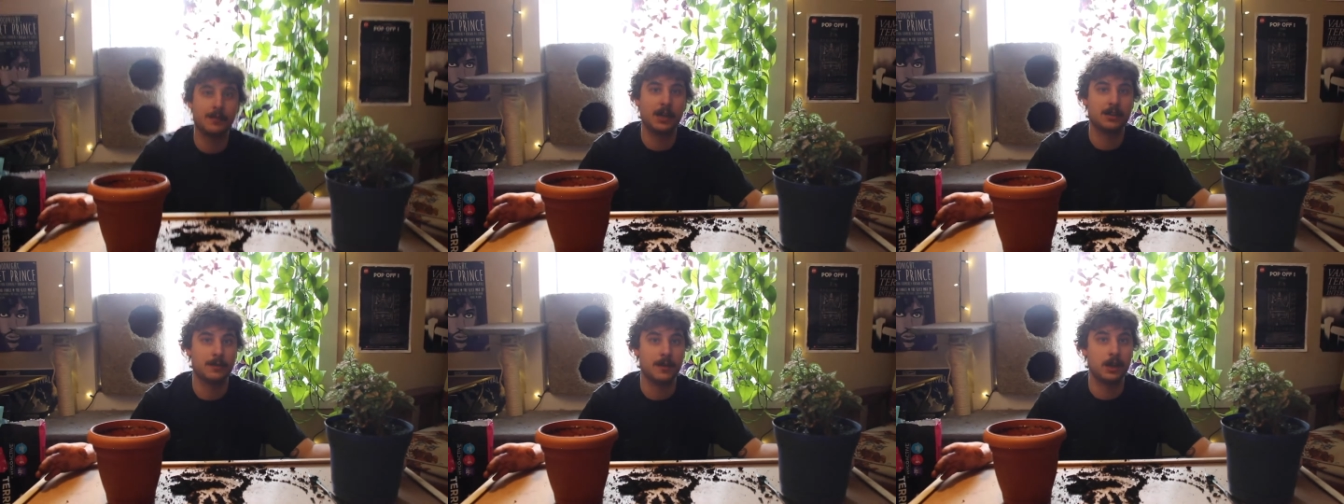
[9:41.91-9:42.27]

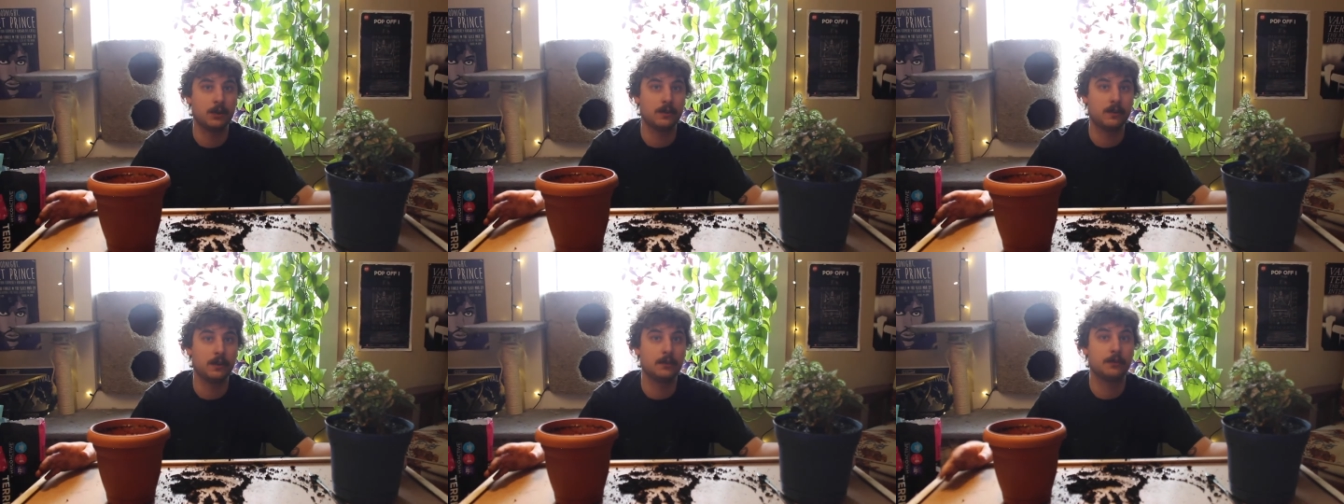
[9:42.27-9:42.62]
my
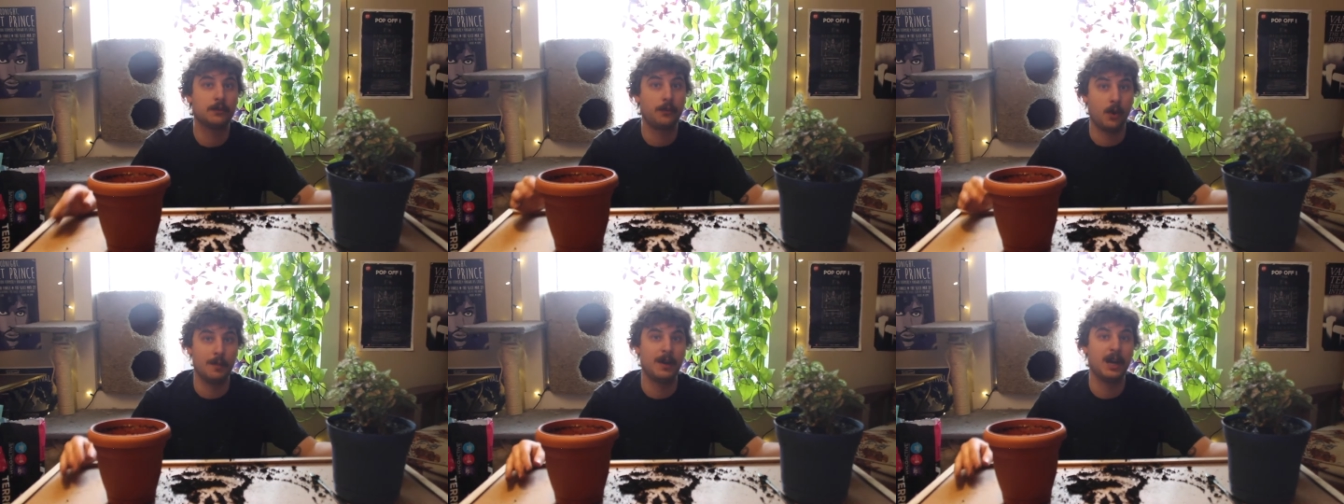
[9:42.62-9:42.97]
tomato seeds
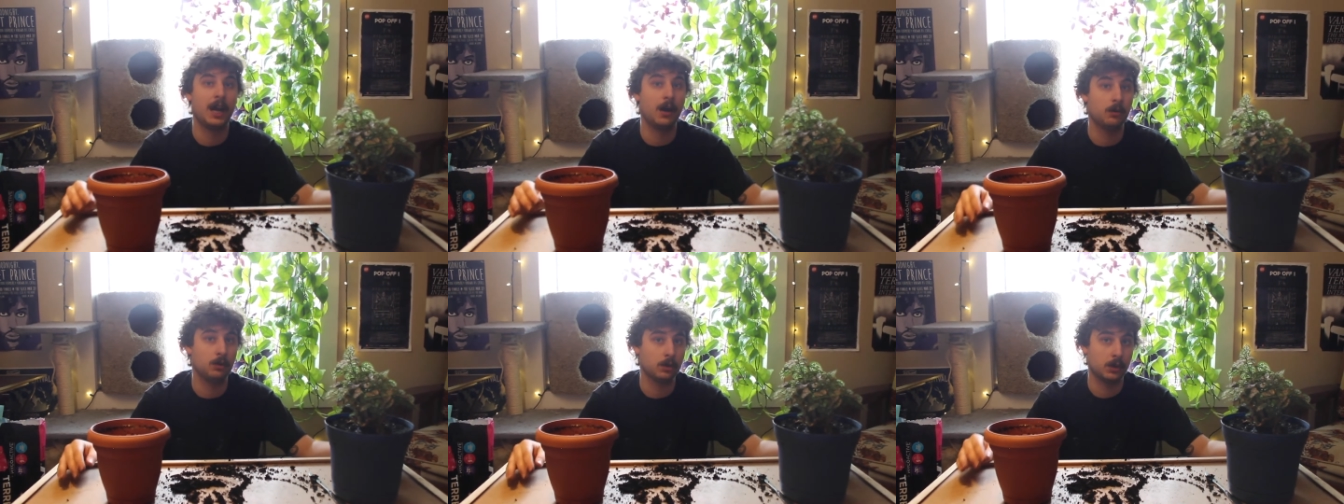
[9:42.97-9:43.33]
for
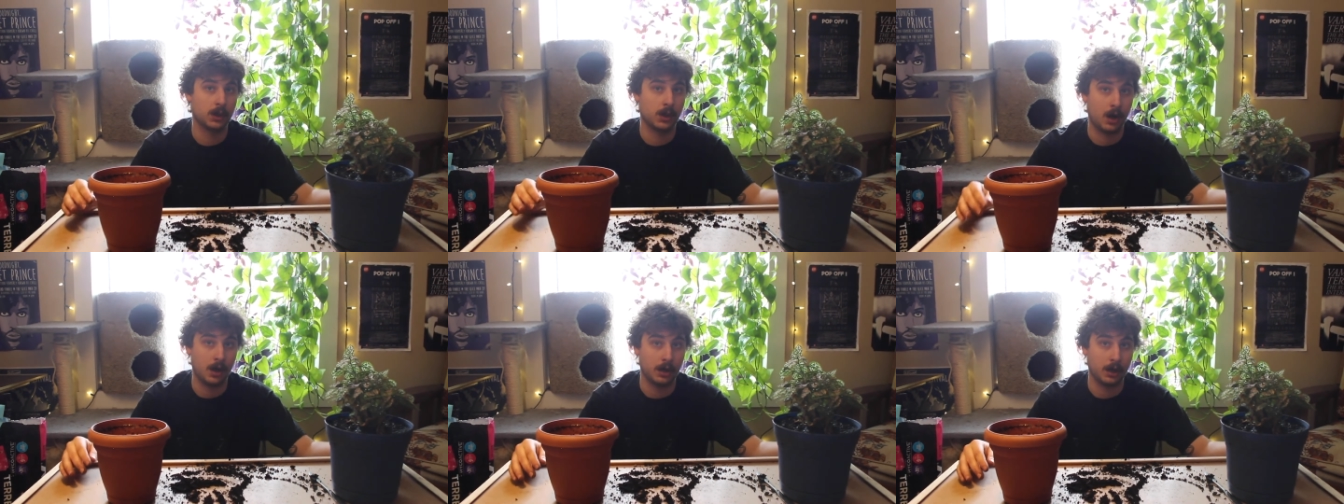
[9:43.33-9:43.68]
my
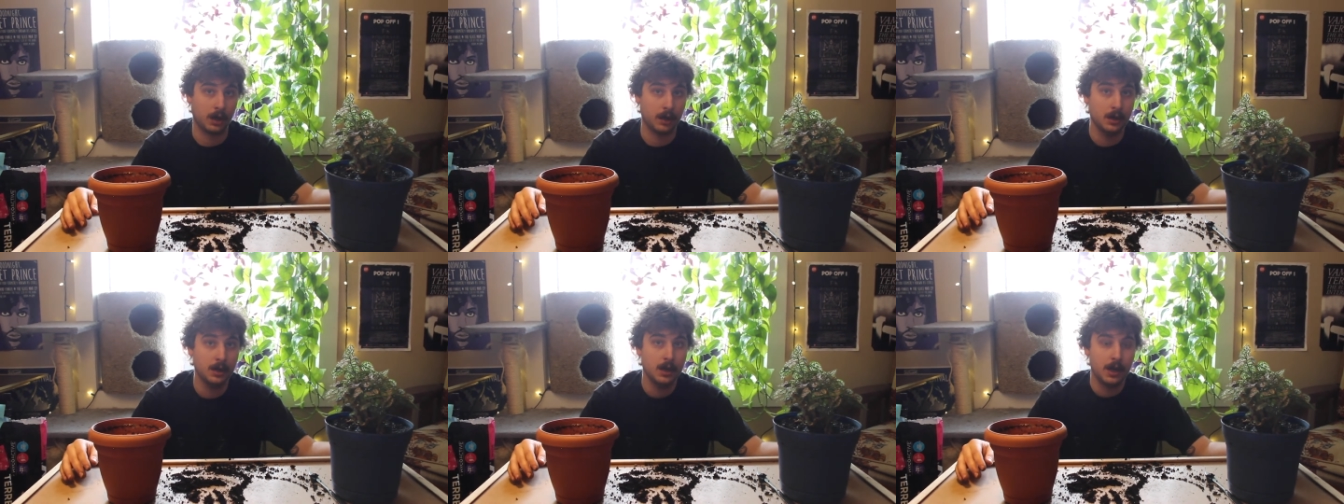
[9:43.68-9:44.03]
outdoor garden.